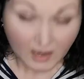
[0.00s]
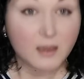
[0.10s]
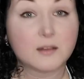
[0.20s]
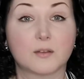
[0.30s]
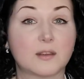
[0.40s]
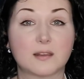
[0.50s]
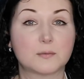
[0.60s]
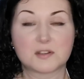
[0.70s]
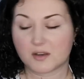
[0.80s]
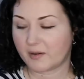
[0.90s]
No, the other
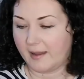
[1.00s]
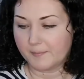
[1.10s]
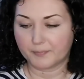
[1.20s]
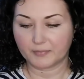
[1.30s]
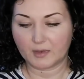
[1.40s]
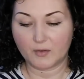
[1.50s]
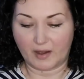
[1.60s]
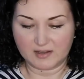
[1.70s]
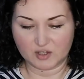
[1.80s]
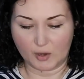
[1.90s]
ones are okay.
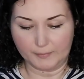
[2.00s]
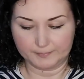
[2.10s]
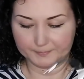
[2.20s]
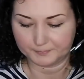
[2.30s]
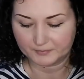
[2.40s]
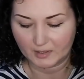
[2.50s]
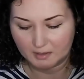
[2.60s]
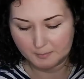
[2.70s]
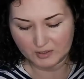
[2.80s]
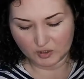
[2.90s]
Right, so
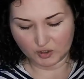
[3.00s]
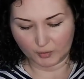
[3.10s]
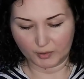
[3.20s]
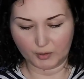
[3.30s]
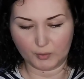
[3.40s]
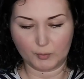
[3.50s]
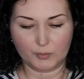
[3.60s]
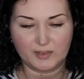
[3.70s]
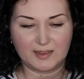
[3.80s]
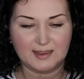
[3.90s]
let me just show you
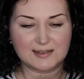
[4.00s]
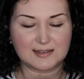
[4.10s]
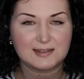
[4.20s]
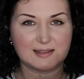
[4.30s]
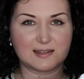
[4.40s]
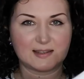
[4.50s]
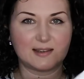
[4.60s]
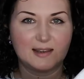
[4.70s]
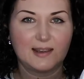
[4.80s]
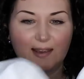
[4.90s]
this
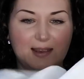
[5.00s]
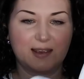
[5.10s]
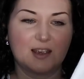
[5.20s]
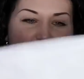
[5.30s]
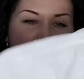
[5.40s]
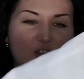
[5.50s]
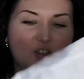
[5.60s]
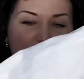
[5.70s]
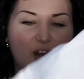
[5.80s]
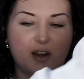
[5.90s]

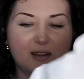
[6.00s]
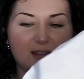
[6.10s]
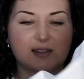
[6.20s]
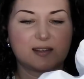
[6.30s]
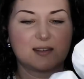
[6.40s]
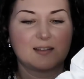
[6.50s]
shirt.